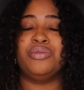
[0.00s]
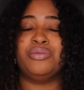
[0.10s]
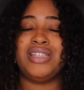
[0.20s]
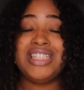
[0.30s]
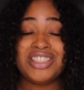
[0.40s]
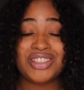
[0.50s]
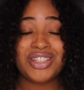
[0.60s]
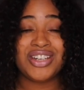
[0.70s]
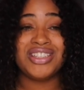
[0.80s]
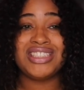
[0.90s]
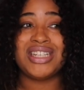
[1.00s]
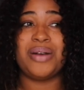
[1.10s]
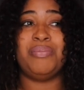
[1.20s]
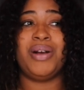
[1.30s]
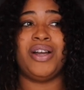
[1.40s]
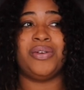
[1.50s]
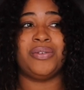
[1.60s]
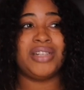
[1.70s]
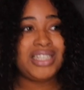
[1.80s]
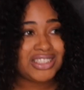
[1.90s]
research
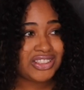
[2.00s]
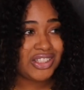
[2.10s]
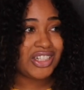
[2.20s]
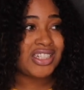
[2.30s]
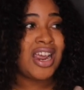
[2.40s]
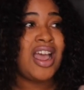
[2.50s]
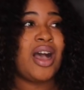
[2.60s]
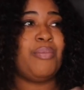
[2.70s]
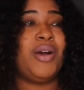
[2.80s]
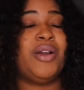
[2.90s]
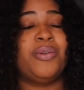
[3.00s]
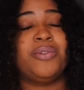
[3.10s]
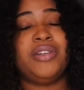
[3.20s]
upon research upon